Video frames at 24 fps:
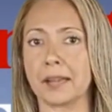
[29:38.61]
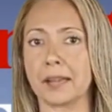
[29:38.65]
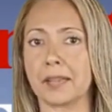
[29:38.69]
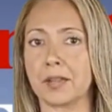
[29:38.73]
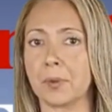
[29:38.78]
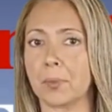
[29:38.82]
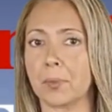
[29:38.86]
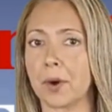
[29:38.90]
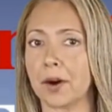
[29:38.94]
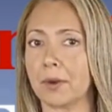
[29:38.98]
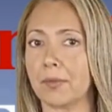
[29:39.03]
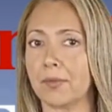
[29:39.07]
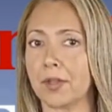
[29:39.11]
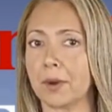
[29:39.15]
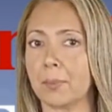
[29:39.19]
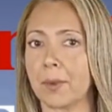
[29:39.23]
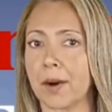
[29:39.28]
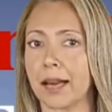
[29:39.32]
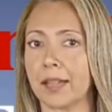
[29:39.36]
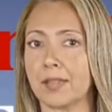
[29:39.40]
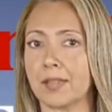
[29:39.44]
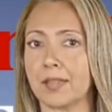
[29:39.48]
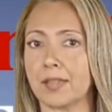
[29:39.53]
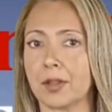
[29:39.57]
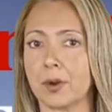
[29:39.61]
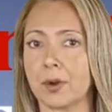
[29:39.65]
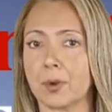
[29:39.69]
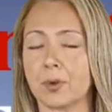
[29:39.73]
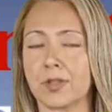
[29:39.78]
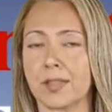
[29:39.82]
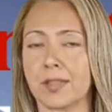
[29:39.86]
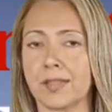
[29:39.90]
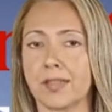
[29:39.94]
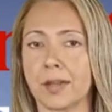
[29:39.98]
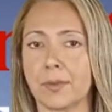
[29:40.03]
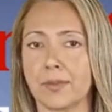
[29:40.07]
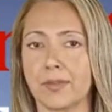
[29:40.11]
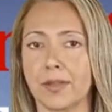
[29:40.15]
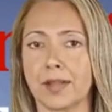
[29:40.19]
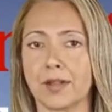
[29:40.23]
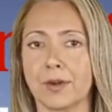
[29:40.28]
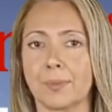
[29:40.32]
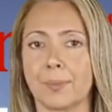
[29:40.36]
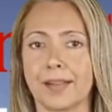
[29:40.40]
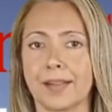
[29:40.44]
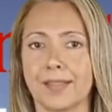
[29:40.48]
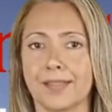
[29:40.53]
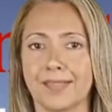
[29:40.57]
It's one of the best sources of
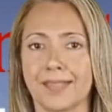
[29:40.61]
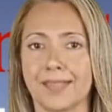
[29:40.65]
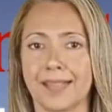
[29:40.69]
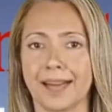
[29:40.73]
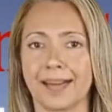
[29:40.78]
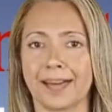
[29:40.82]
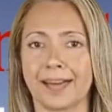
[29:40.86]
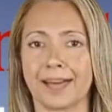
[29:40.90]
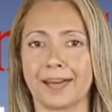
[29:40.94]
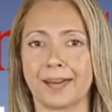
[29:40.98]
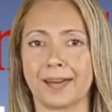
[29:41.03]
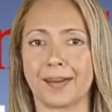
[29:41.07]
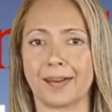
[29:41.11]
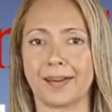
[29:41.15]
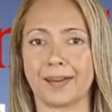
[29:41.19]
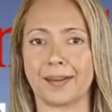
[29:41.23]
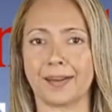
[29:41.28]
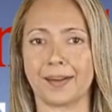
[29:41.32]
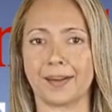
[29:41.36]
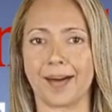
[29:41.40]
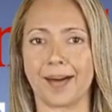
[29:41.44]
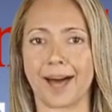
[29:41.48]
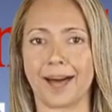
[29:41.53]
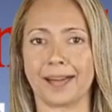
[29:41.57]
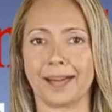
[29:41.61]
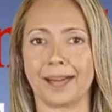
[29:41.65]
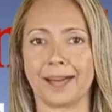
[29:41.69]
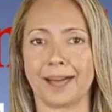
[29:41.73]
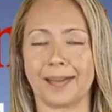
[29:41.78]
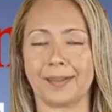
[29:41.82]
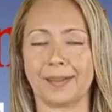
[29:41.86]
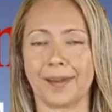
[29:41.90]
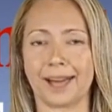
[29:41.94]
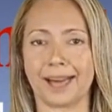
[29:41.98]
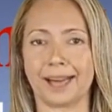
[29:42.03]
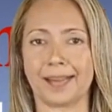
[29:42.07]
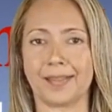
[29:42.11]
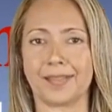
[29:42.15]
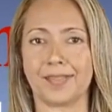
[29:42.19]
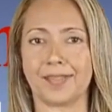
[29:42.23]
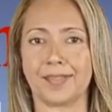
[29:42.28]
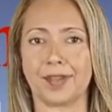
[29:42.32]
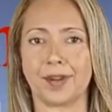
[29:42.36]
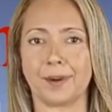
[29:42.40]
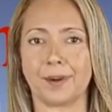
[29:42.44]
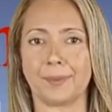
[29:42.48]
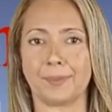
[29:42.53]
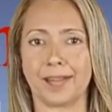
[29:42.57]
vitamin C, and it can be
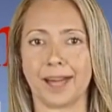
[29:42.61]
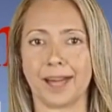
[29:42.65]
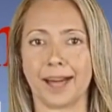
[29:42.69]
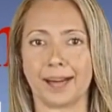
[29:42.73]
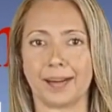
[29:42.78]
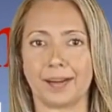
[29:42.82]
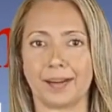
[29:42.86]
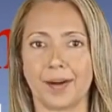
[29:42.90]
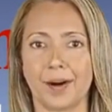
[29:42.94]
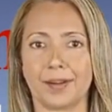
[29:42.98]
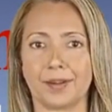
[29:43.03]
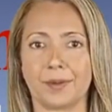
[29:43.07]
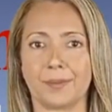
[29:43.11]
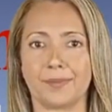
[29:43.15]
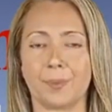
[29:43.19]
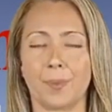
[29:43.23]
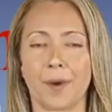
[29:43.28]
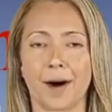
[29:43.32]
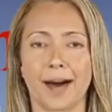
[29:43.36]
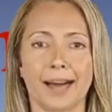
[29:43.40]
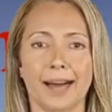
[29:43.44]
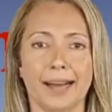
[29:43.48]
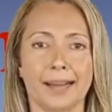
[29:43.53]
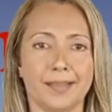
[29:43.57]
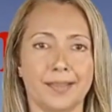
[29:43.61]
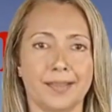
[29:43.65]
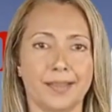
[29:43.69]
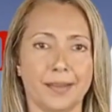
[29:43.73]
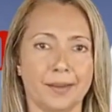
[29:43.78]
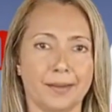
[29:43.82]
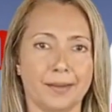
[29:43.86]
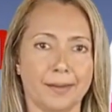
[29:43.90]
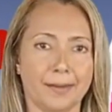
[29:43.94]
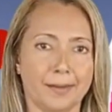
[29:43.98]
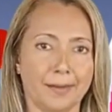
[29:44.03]
consumed in a lot of ways.